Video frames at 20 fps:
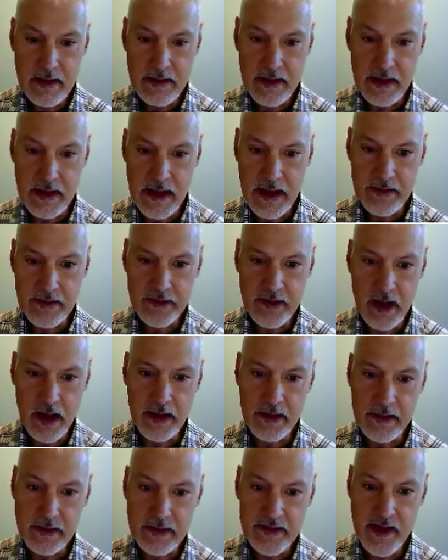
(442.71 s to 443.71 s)
that has
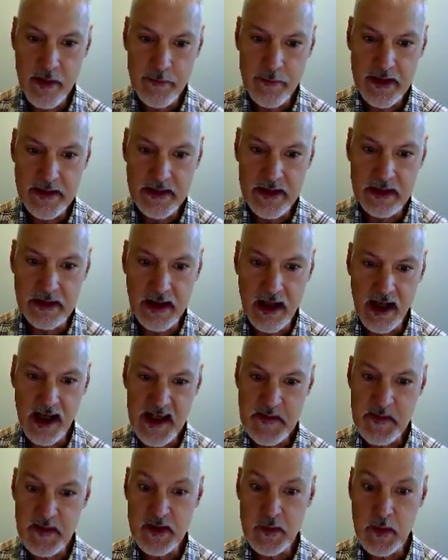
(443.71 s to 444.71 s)
got something that
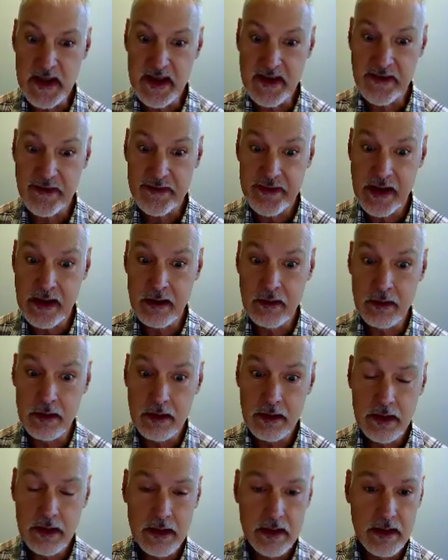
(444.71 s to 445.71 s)
lies between a
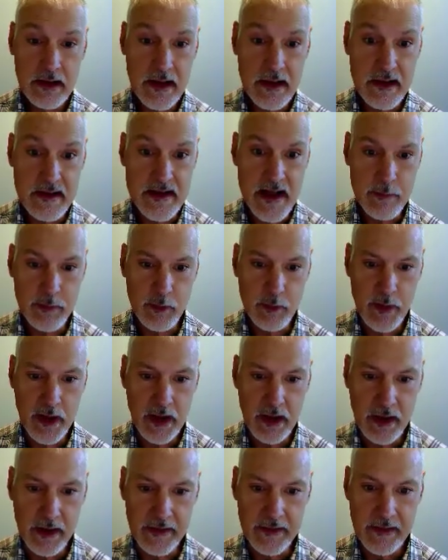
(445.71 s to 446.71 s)
single and a double
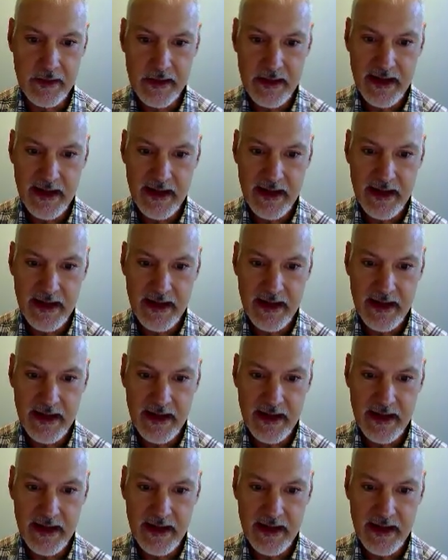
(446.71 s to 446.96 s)
bond.